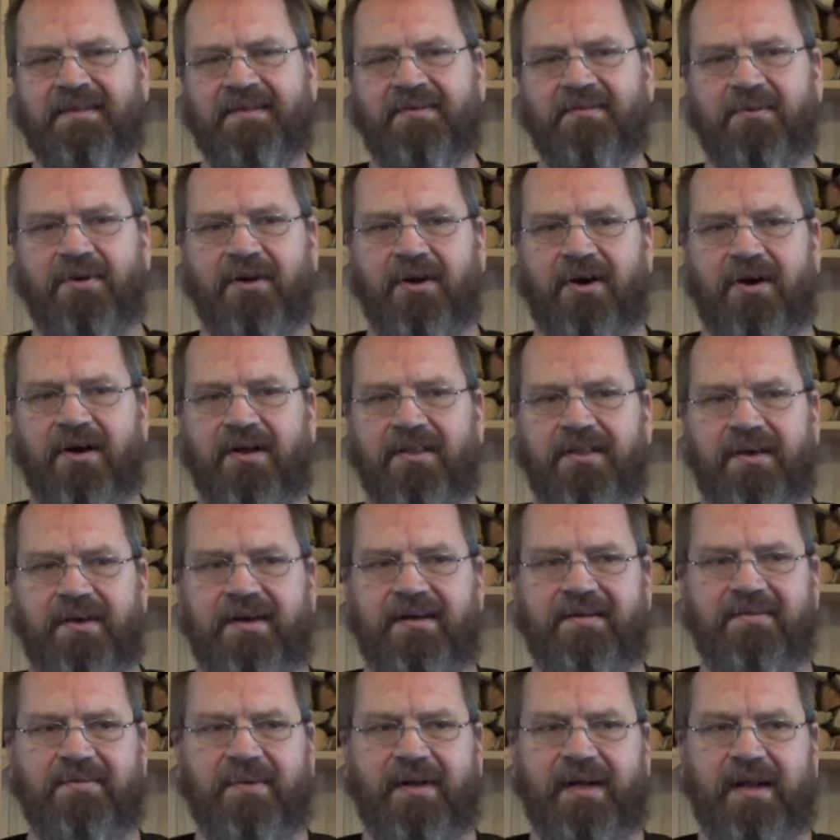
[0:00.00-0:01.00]
What are
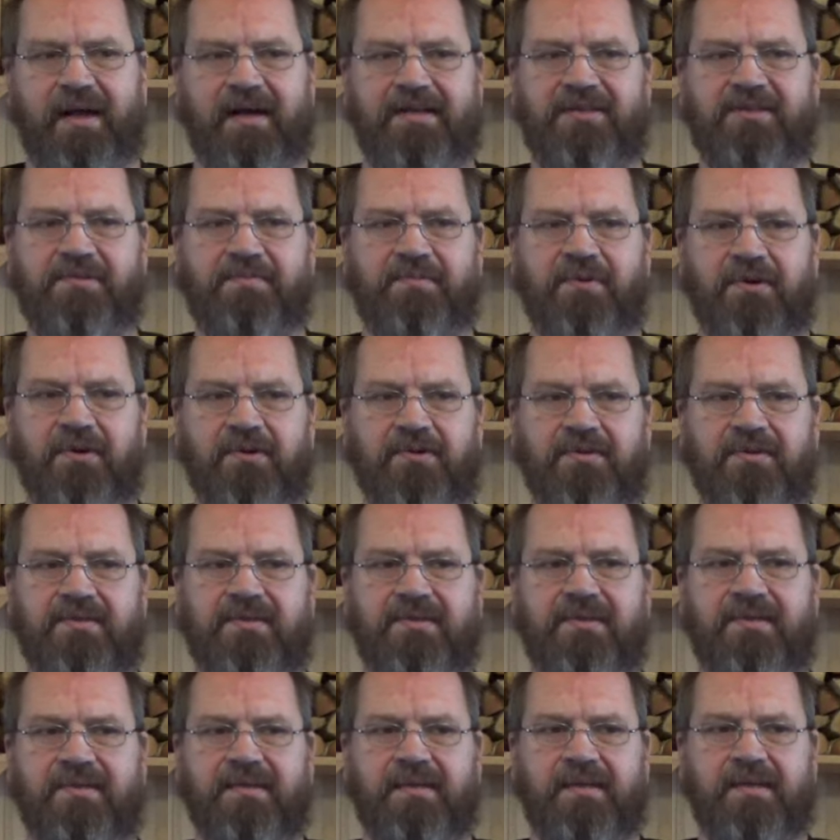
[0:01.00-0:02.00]
they? Well, I
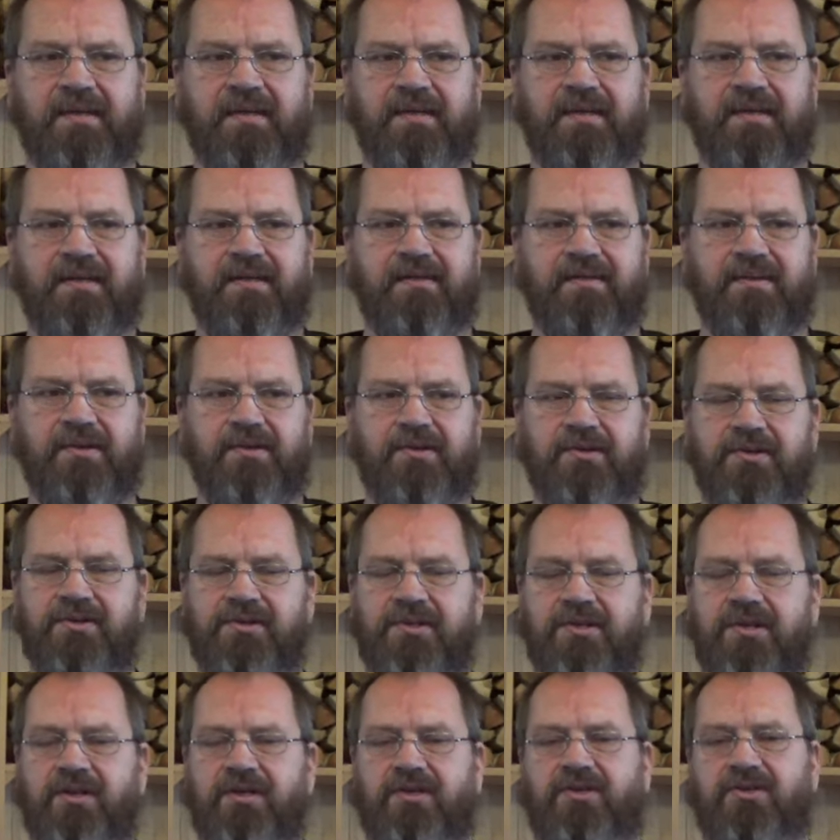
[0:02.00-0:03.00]
suppose you can
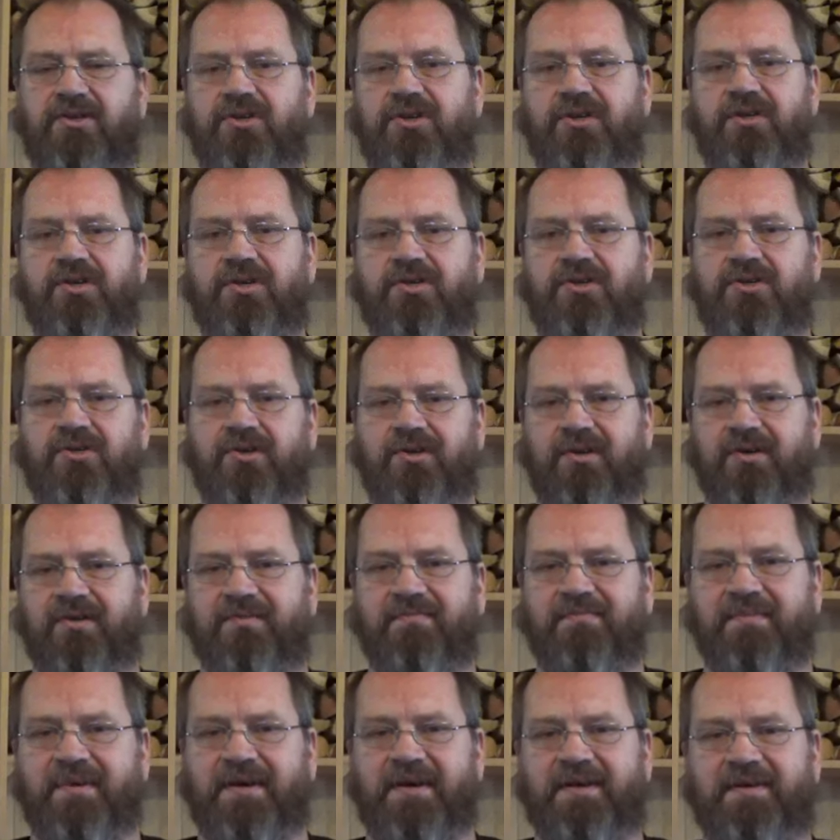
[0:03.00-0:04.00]
see a T-shirt
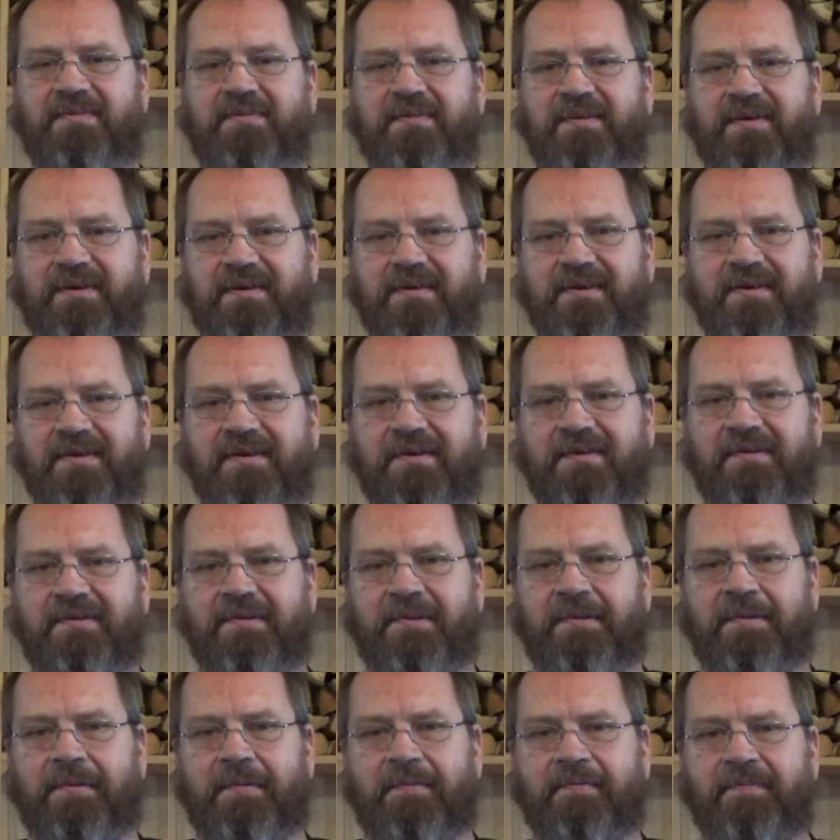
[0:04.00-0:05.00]
maybe, you know,
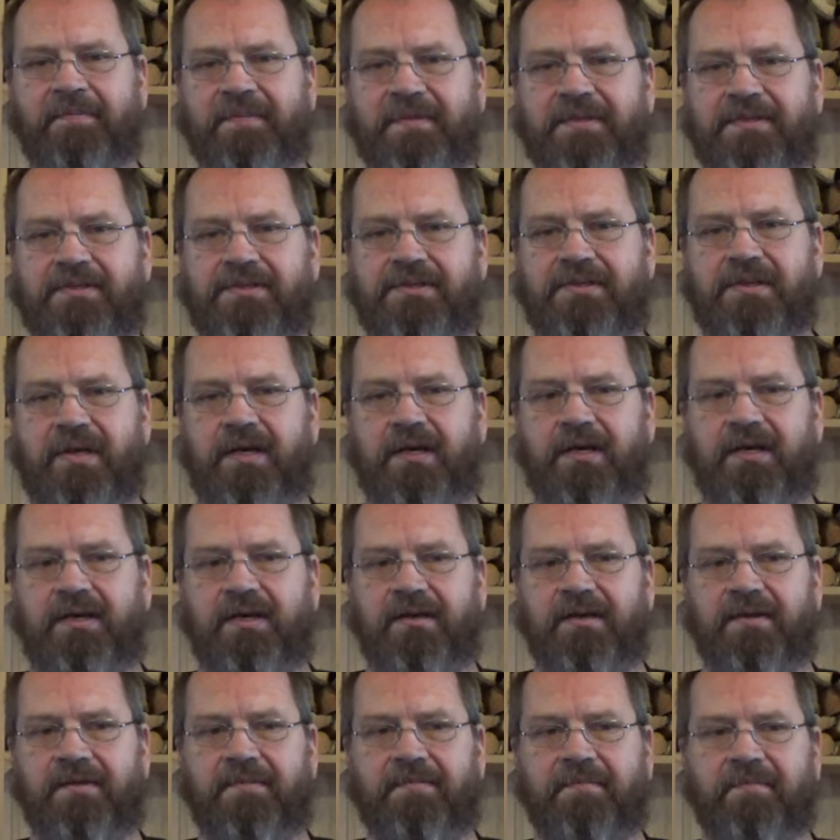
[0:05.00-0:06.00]

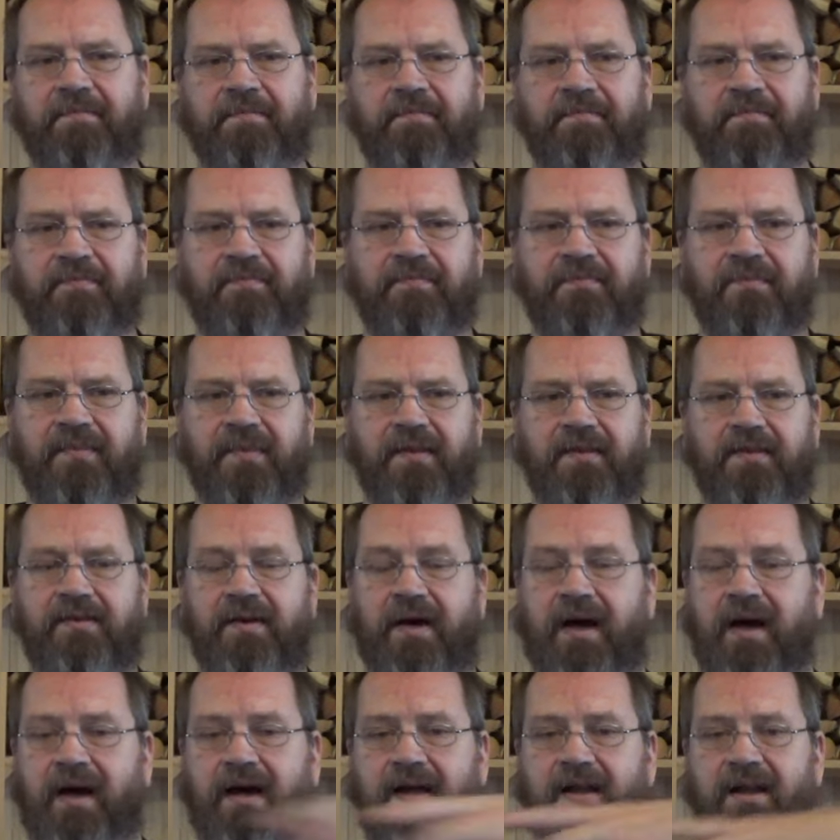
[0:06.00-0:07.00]
saying
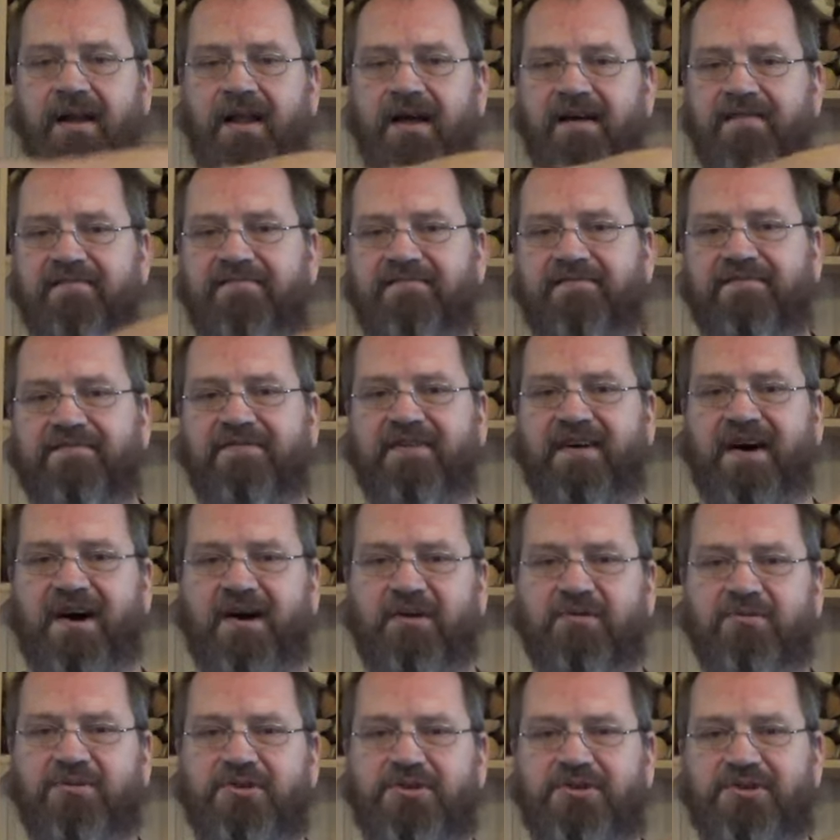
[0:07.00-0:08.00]
"I love
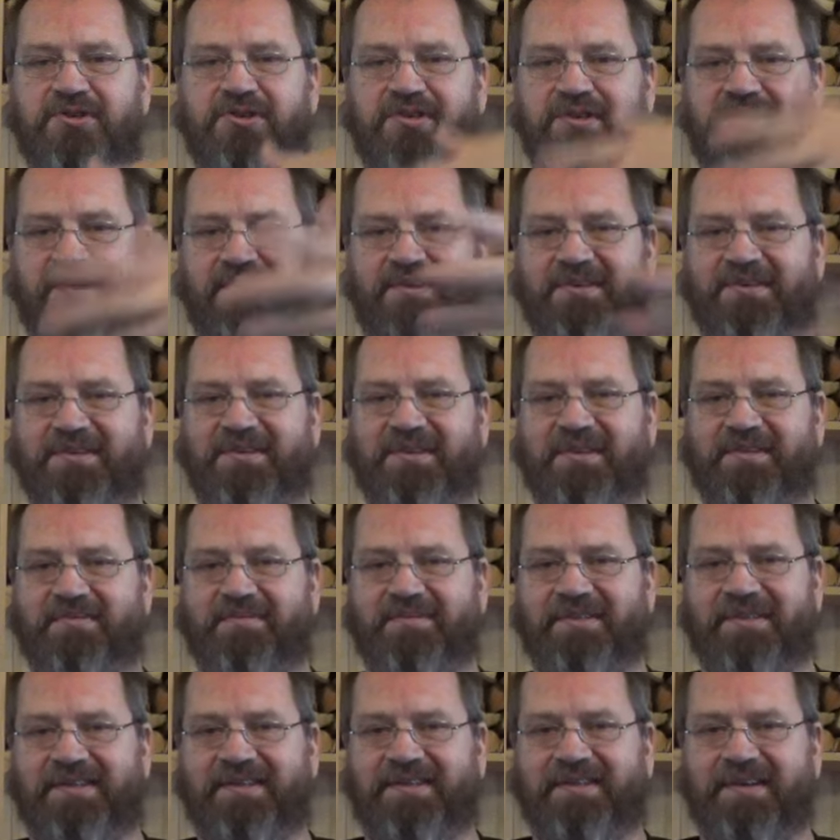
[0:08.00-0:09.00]
Fauci" or
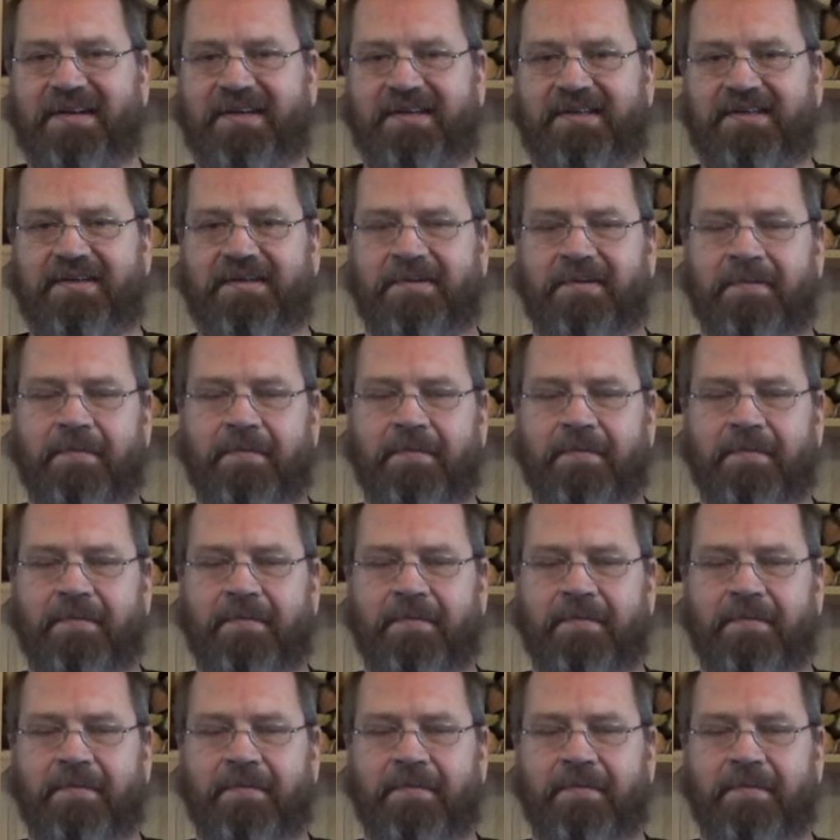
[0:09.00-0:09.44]
something, right?